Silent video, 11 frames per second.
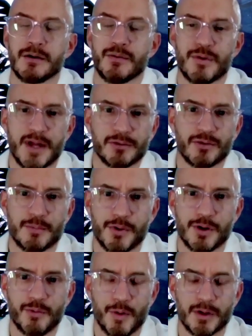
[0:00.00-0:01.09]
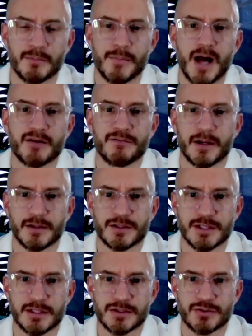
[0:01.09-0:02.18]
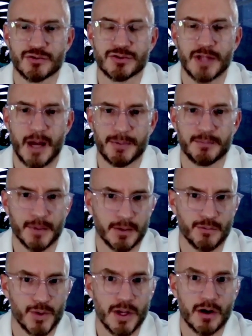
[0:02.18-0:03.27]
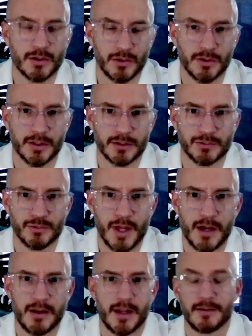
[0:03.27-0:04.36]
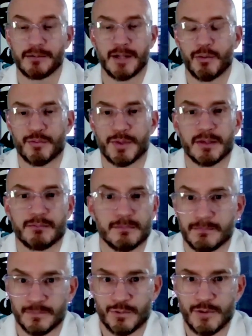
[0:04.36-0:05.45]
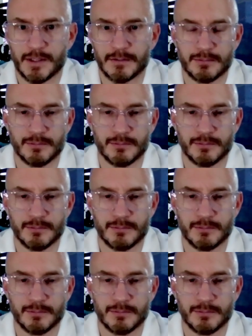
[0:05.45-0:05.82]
We're not to the point where we can modify the genes to stop it, but we are looking into that, and that would be great.